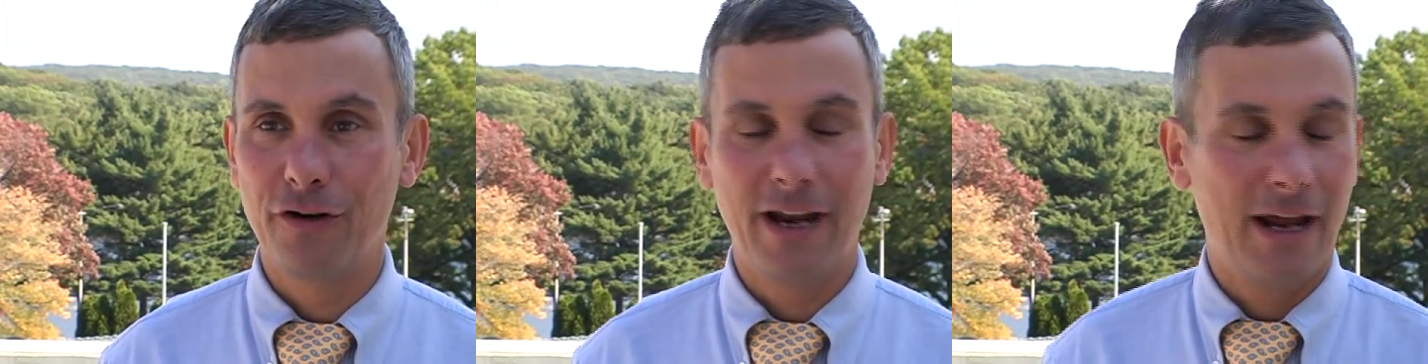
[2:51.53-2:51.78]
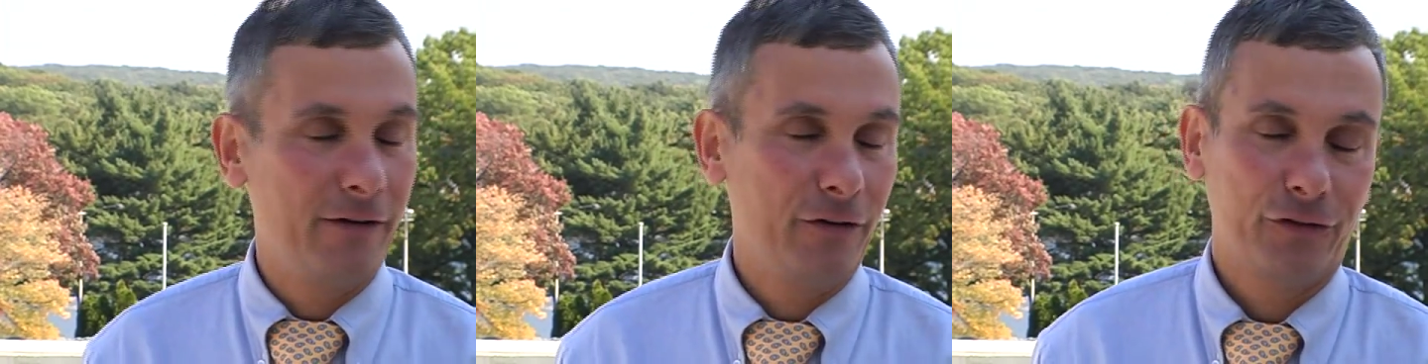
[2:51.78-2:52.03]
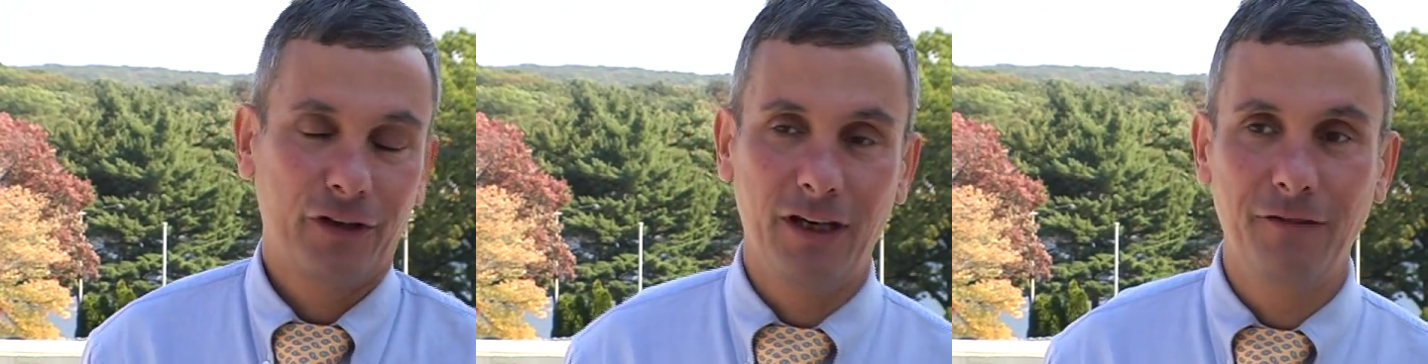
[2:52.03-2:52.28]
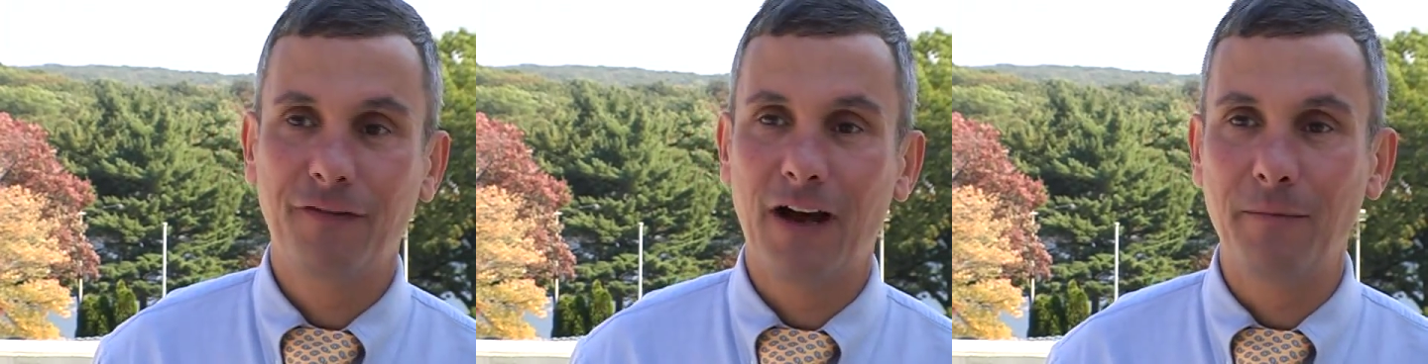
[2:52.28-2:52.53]
or downhill
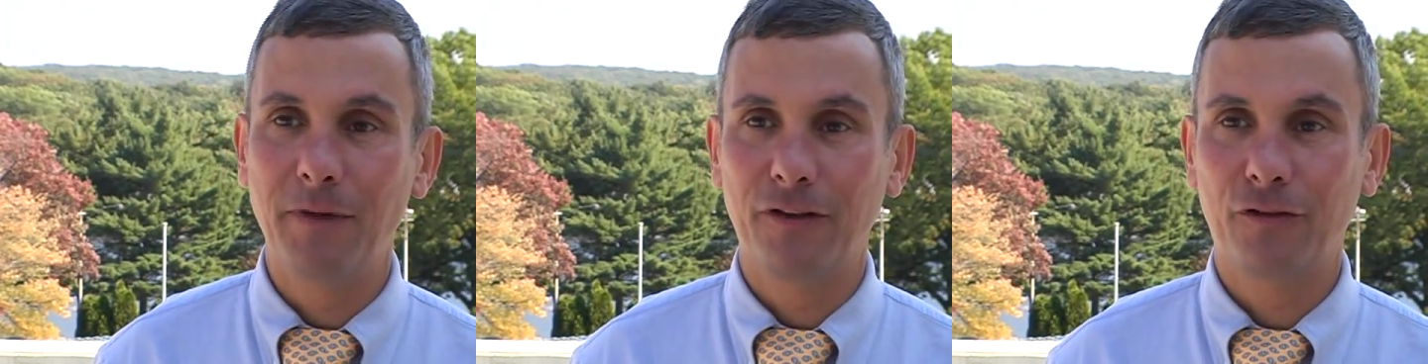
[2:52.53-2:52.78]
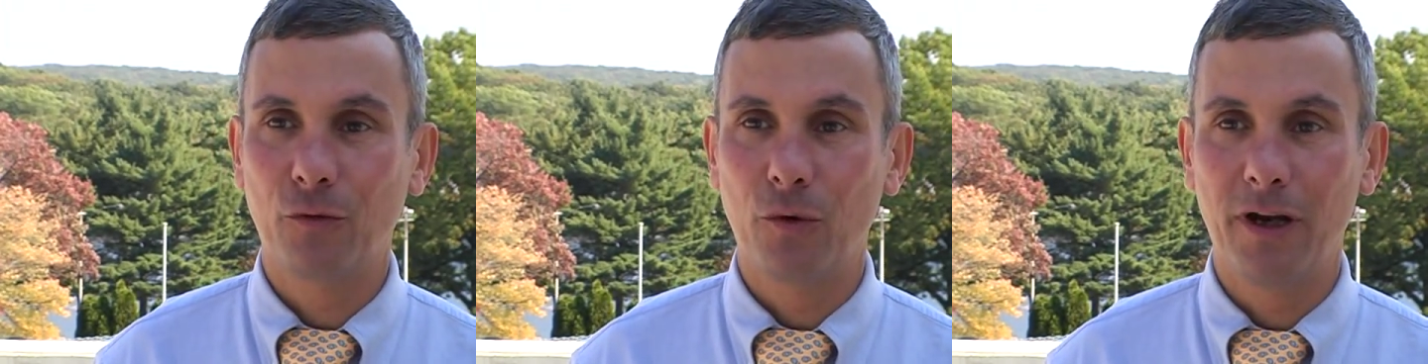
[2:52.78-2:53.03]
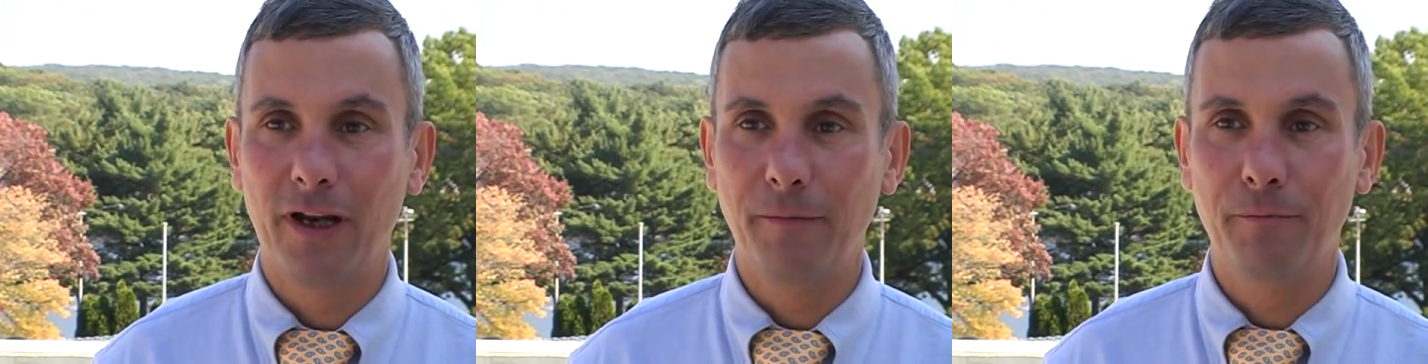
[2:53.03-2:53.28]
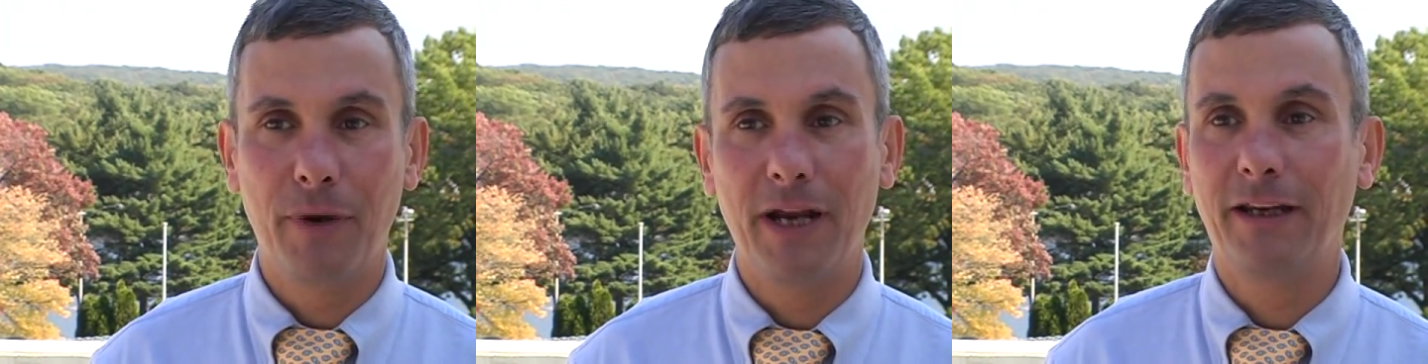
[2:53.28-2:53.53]
skiing 5 minutes away,
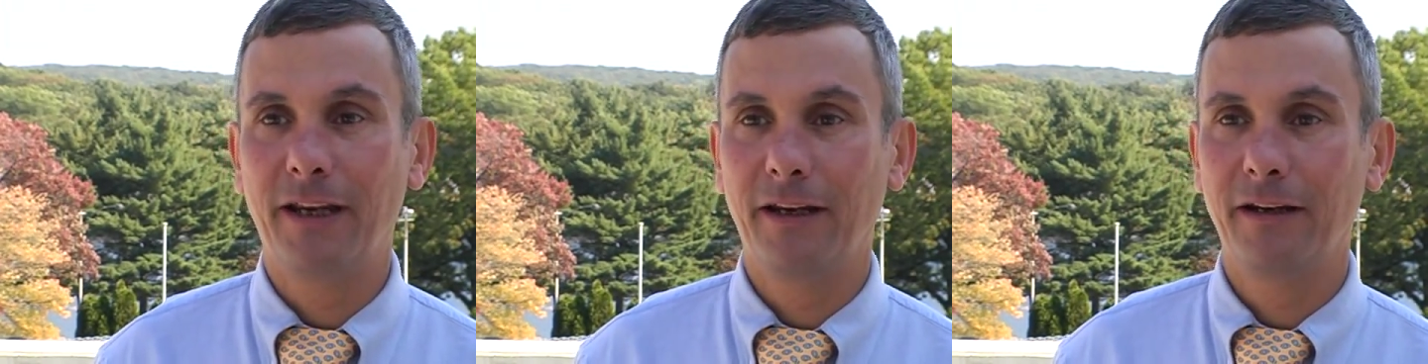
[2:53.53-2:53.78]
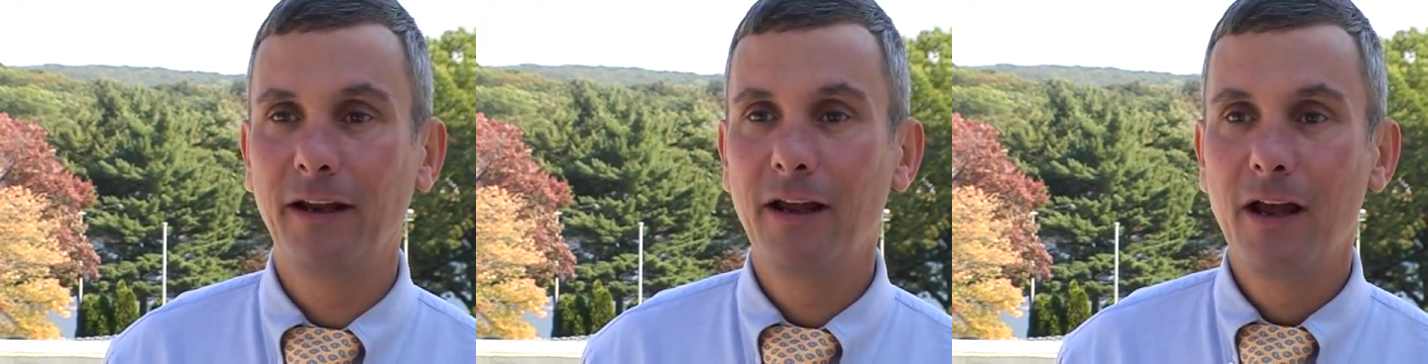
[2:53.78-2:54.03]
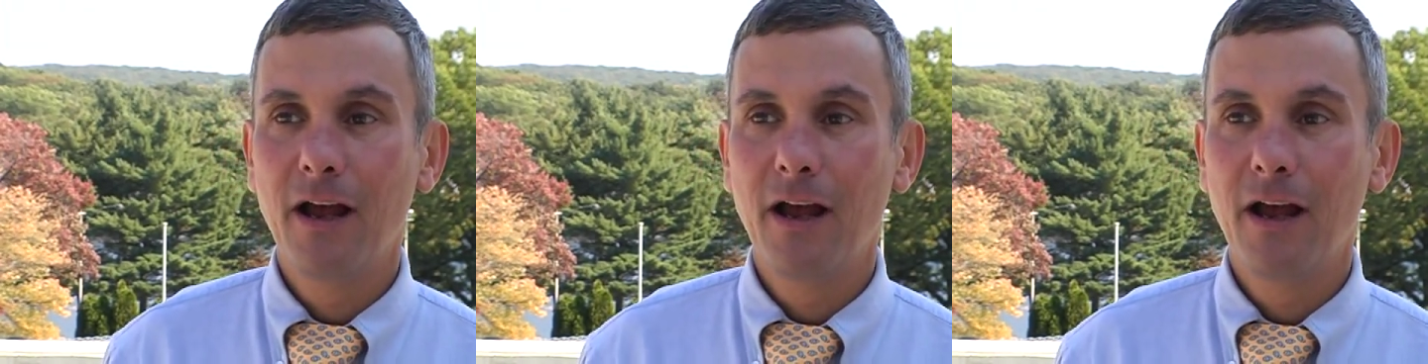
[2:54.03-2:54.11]
biking.